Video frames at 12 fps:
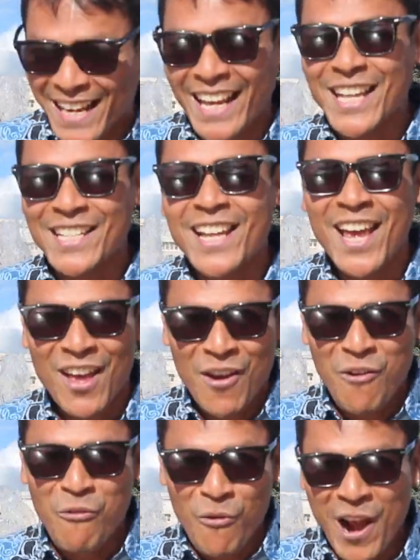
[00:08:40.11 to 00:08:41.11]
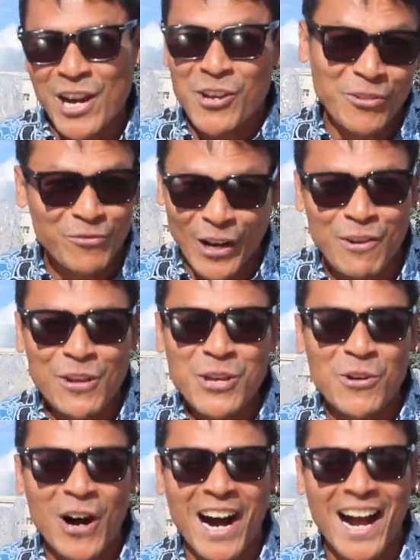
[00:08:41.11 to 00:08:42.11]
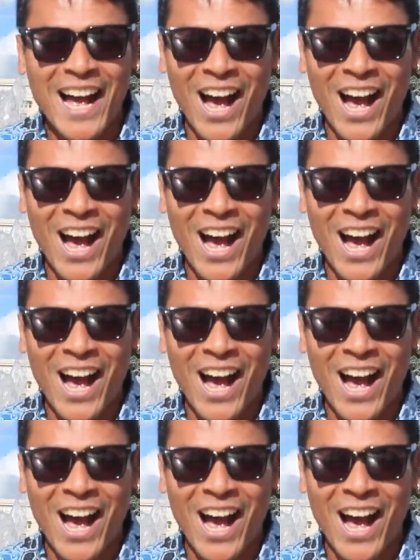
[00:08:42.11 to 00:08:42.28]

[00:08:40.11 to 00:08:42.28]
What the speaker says: in wherever you are.